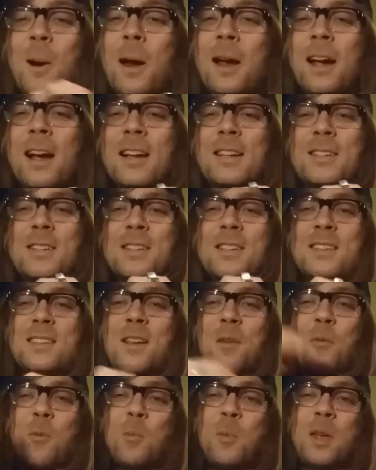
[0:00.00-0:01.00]
All right, guys, this
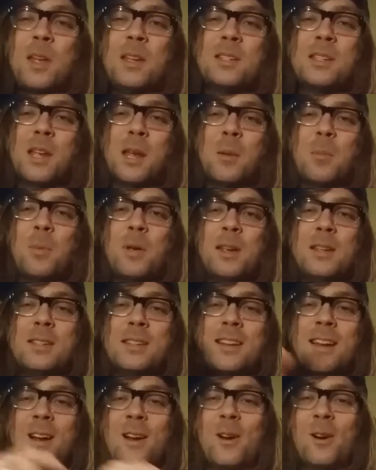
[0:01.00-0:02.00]
is Evan B saying
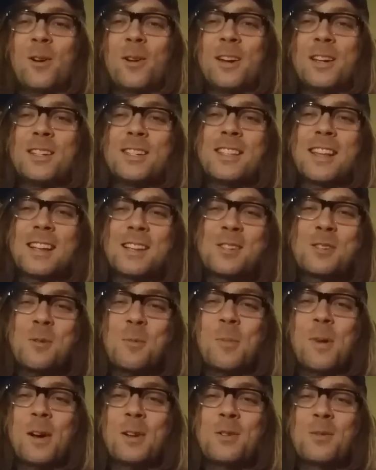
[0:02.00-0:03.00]
peace and hair grease. Thanks
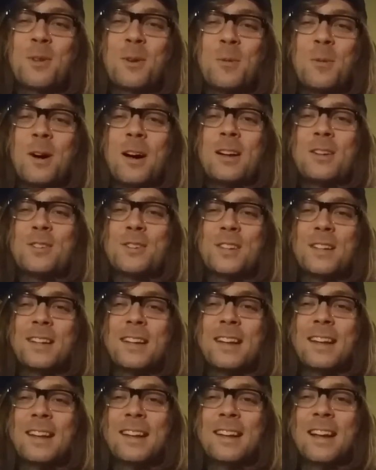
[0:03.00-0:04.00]
so much for
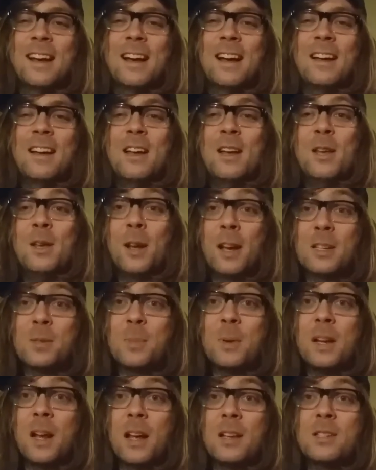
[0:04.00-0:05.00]
watching, and you
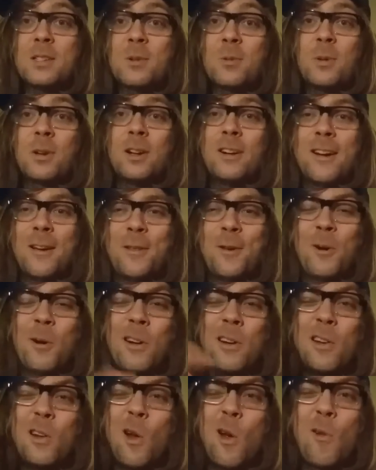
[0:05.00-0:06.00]
guys be nice to one
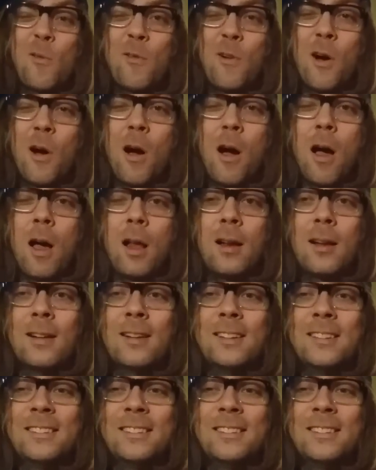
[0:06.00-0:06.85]
another and nerf on.